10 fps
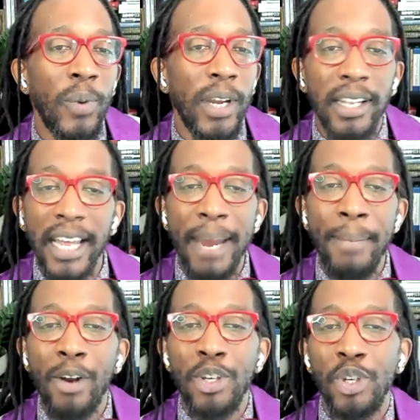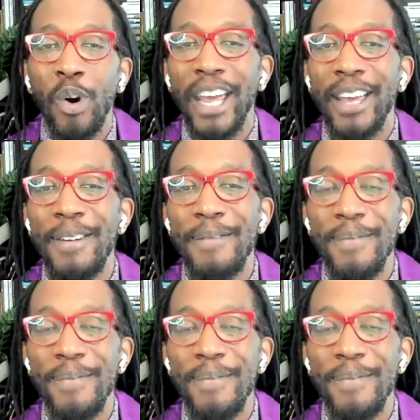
reclaim our joy